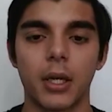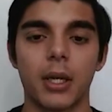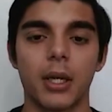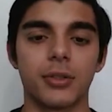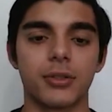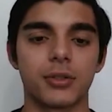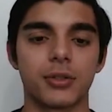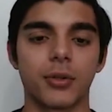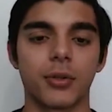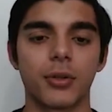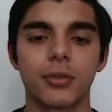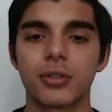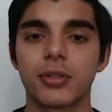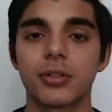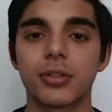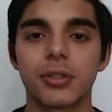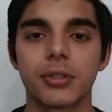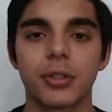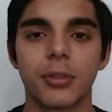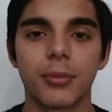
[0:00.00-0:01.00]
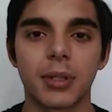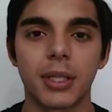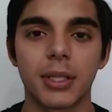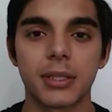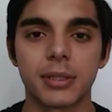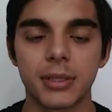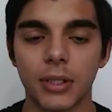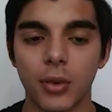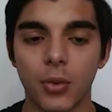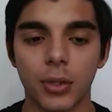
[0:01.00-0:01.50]
And so those are just some
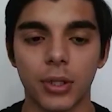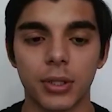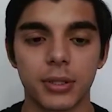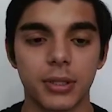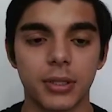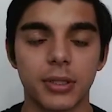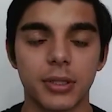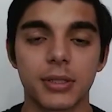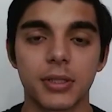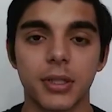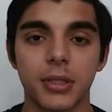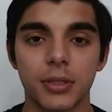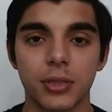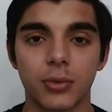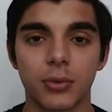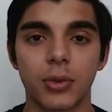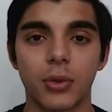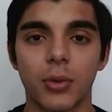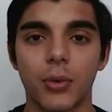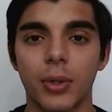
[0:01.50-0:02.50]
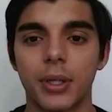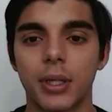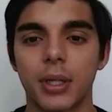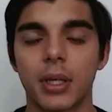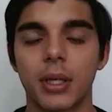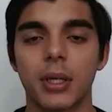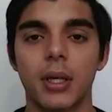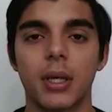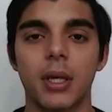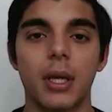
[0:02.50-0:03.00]
things that I wanted to discuss real
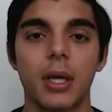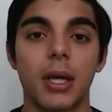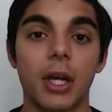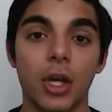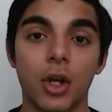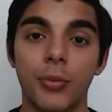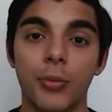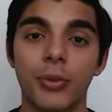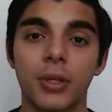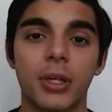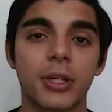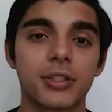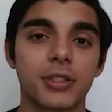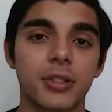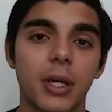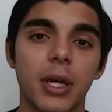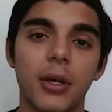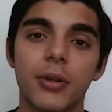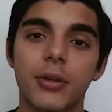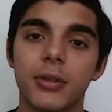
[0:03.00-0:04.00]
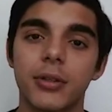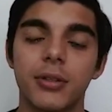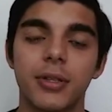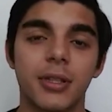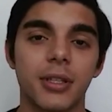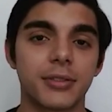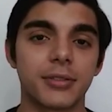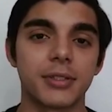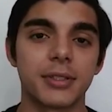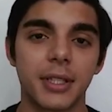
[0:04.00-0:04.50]
quick. I hope you guys are healthy.
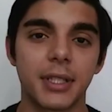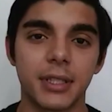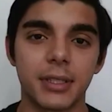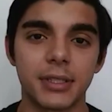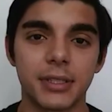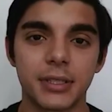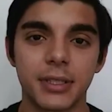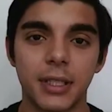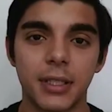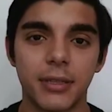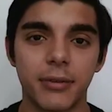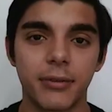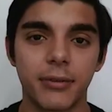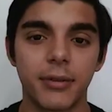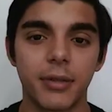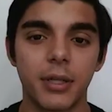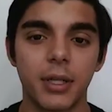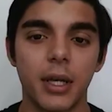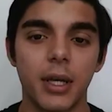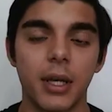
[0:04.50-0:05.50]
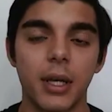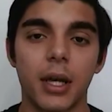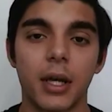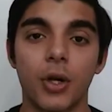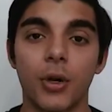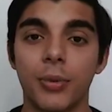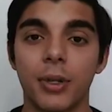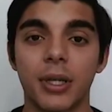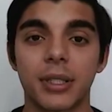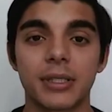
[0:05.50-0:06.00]
You guys are staying safe.
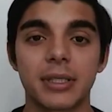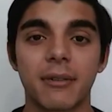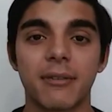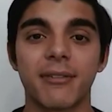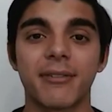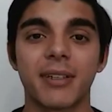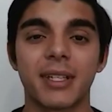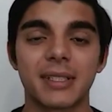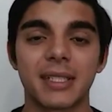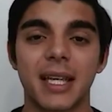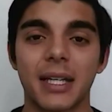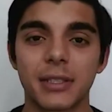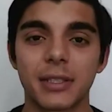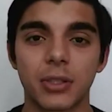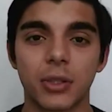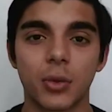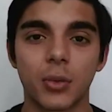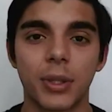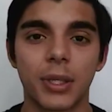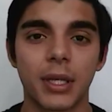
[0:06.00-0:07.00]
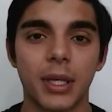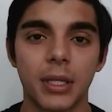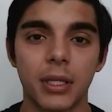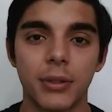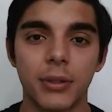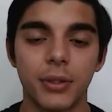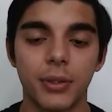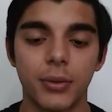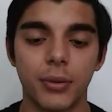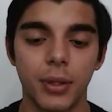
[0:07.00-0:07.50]
I hope you guys have a fantastic week
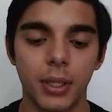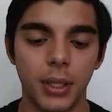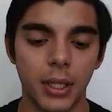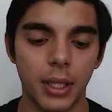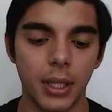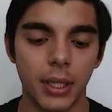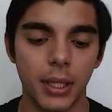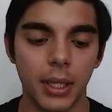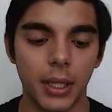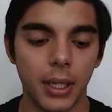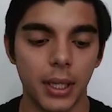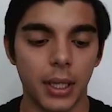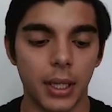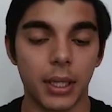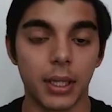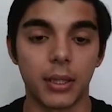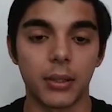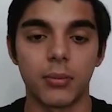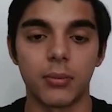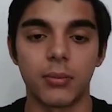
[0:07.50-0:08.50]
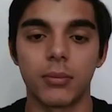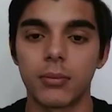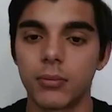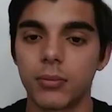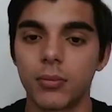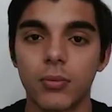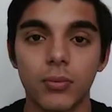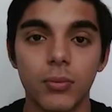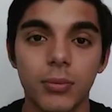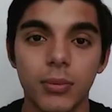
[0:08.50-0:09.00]
ahead of you. And
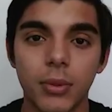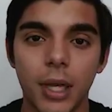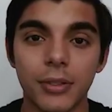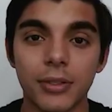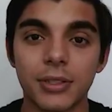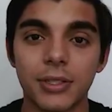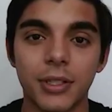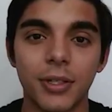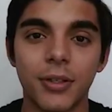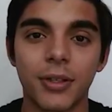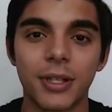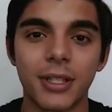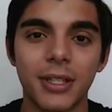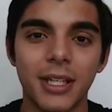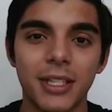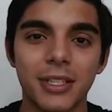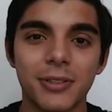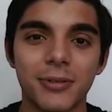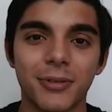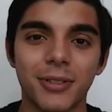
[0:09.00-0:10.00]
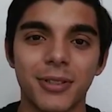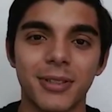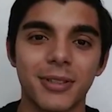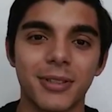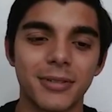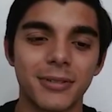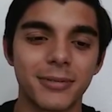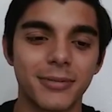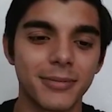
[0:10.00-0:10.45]
I'll see you on the next one.